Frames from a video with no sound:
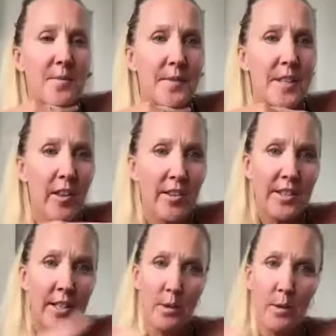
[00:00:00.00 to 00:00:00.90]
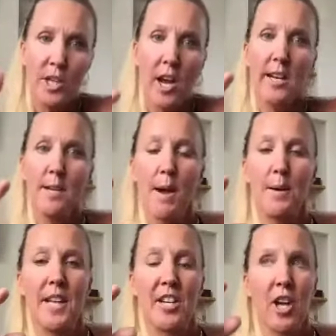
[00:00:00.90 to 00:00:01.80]
the other thing that we were talking about with
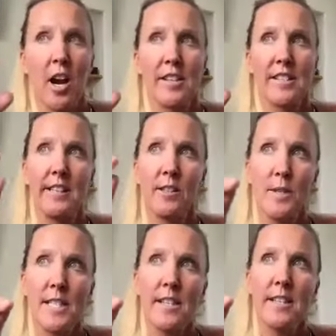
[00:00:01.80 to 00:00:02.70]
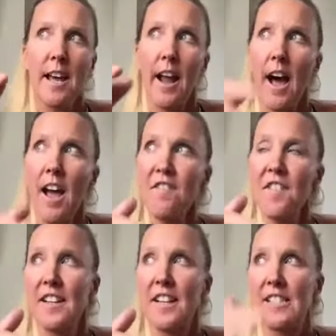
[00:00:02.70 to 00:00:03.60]
that, Charles, and the reason that I
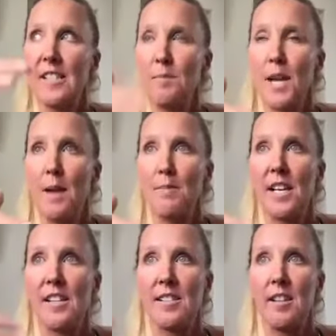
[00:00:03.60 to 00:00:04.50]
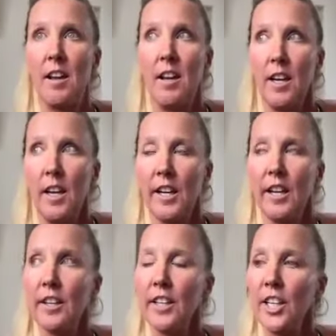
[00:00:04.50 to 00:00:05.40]
feel like sometimes this,
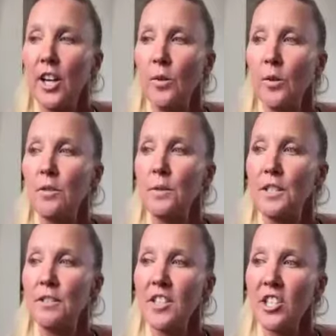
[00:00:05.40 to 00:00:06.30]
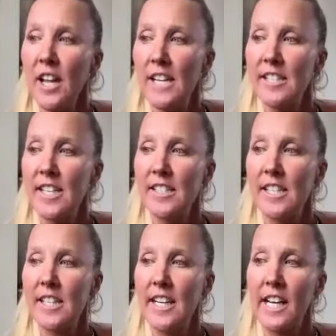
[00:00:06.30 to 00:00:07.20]
you know, when you visualize things,
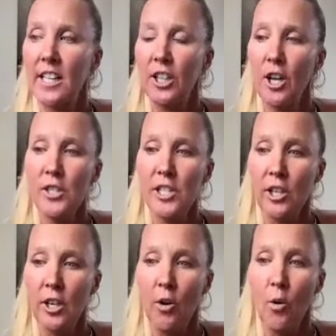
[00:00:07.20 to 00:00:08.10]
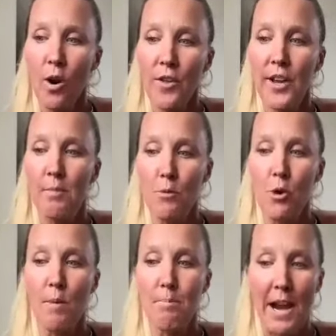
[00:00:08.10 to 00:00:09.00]
they get closer or they're
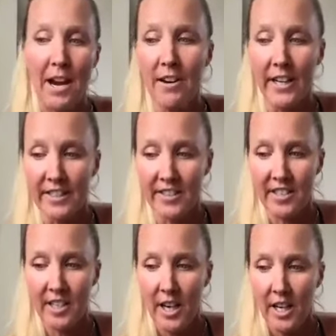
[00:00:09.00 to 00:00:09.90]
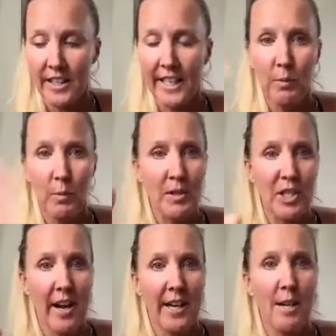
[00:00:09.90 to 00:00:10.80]
more apparent. Like we were
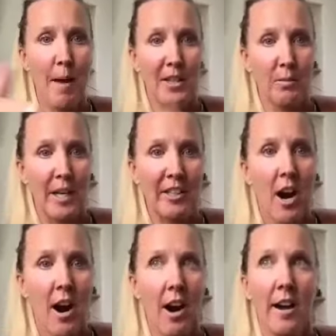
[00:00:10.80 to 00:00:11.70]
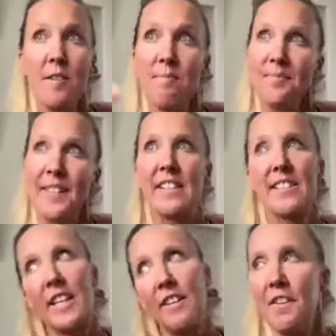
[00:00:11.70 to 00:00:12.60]
talking about the red car. It's like